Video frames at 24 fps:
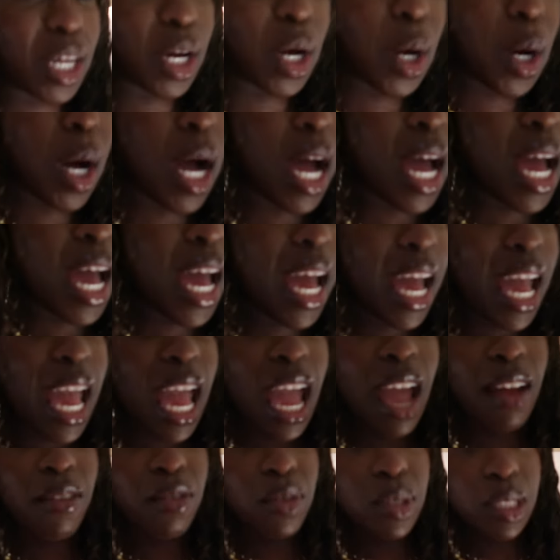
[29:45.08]
know,
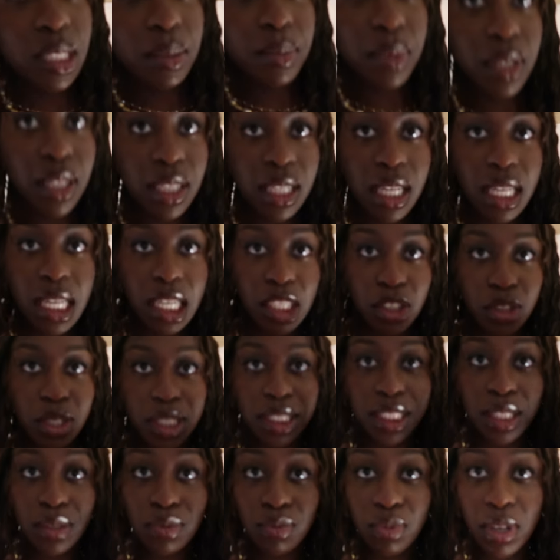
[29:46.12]
everyone's gonna be
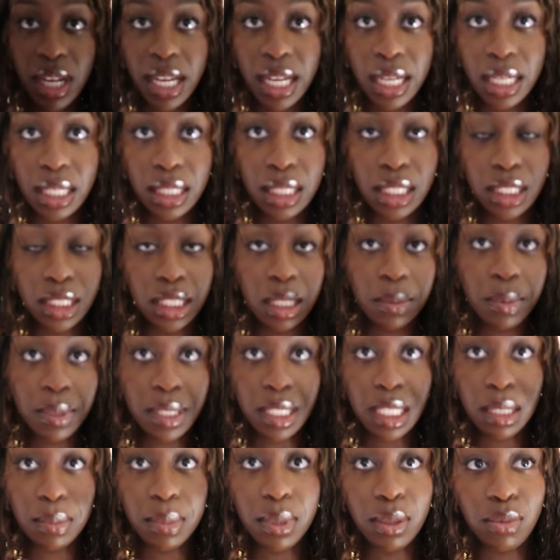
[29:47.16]
dressed in red the ship
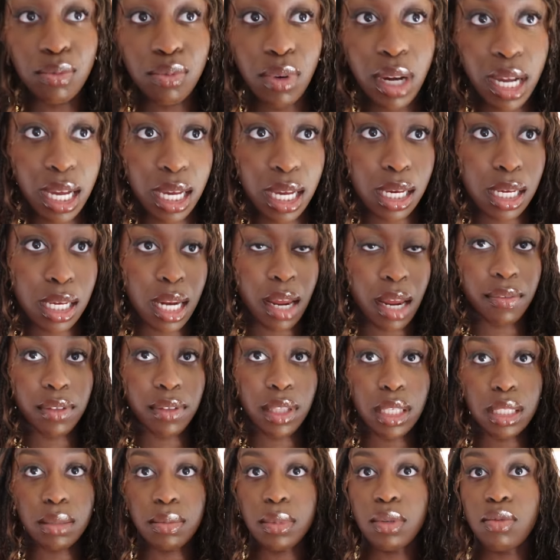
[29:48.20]
is gonna be red
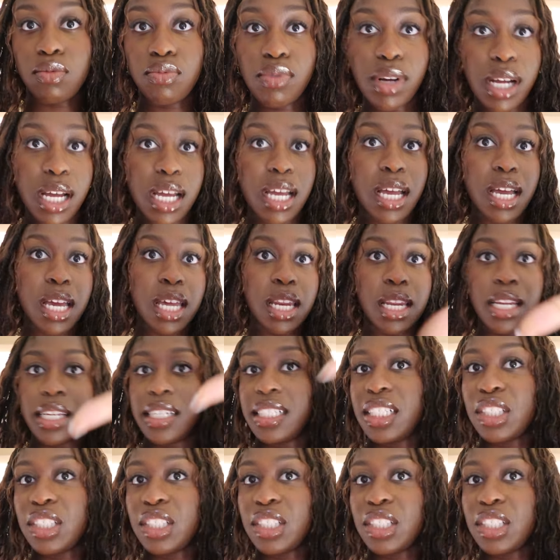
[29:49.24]
everything's gonna be red